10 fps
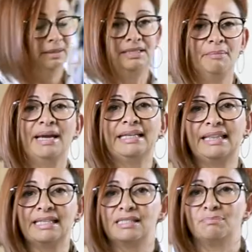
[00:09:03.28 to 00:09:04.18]
To make
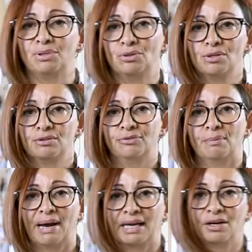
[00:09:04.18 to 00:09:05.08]
this beautiful
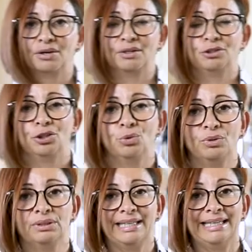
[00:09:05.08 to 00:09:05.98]
mayo, you
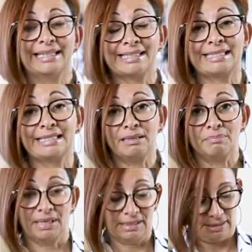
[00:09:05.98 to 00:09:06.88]
will need a stick
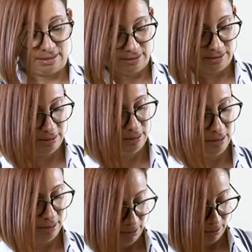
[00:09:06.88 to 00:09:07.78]
mixer.
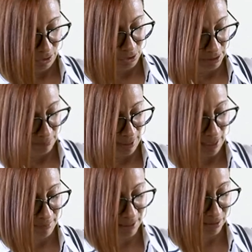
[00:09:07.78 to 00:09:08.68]
You can use a
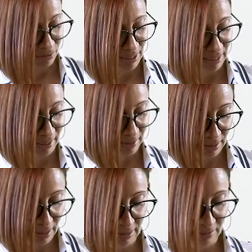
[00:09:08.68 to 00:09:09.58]
bar mix or any other
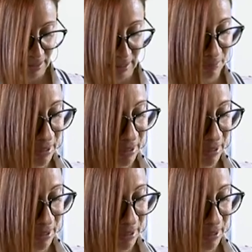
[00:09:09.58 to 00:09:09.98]
kind of stick